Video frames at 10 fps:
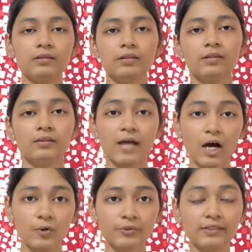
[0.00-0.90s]

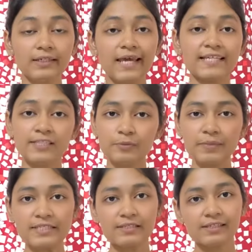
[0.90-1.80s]
Now the next
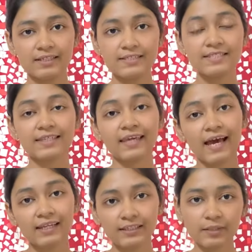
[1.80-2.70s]
muscle is
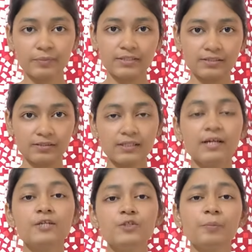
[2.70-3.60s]
scalene muscle.
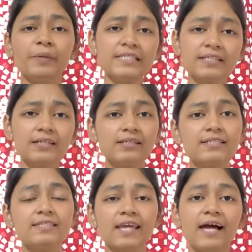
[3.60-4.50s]
So basically
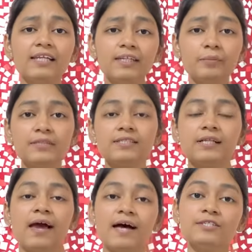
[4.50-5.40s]
scalene
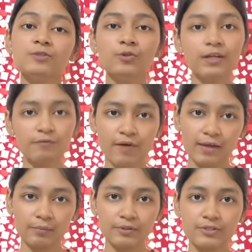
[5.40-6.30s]
muscle has three
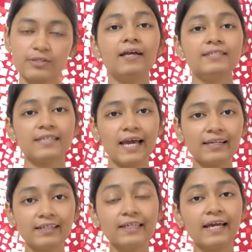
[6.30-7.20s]
fibers:
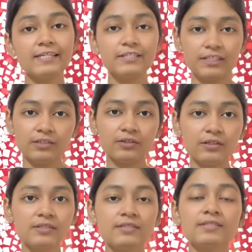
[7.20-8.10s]
scalene
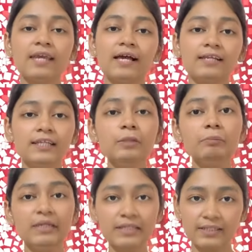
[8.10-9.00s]
anterior, scalene
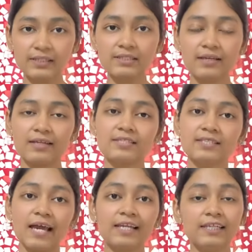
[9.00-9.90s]
medius and
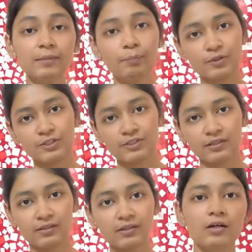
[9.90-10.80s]
scalene
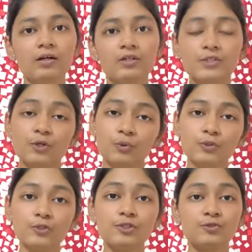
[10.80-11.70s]
posterior.
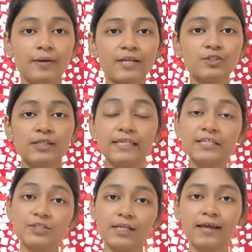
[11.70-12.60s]
So to stretch
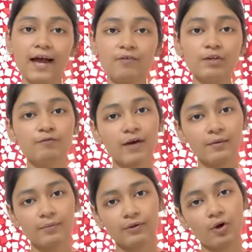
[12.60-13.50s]
each and every
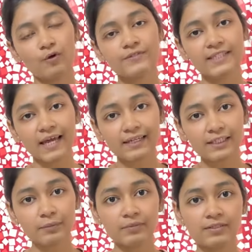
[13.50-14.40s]
fiber of
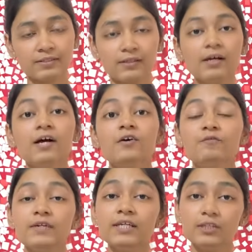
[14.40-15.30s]
scalene muscle,
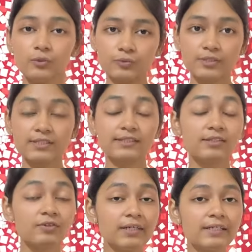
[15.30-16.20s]
we use
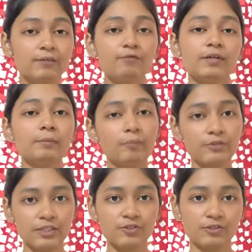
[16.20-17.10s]
three different
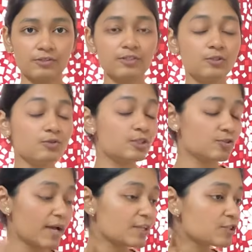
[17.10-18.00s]
positions to
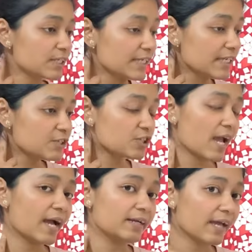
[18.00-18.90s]
stretch each
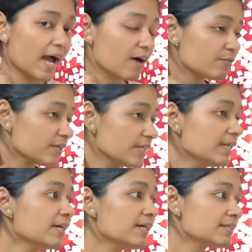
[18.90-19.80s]
and every
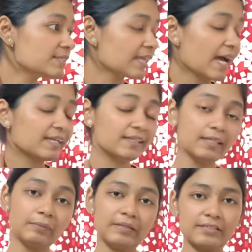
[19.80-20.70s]

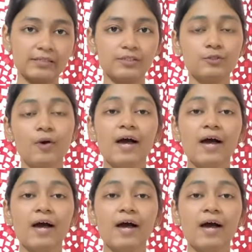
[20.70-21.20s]
scalene muscle. So I